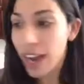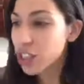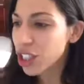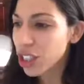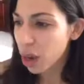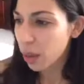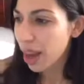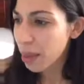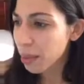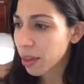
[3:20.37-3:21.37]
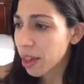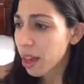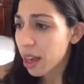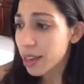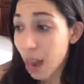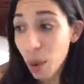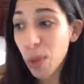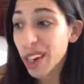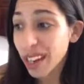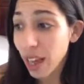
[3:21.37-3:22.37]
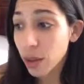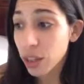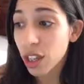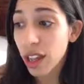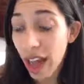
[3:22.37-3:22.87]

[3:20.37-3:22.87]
Actually, no, I'm not working out till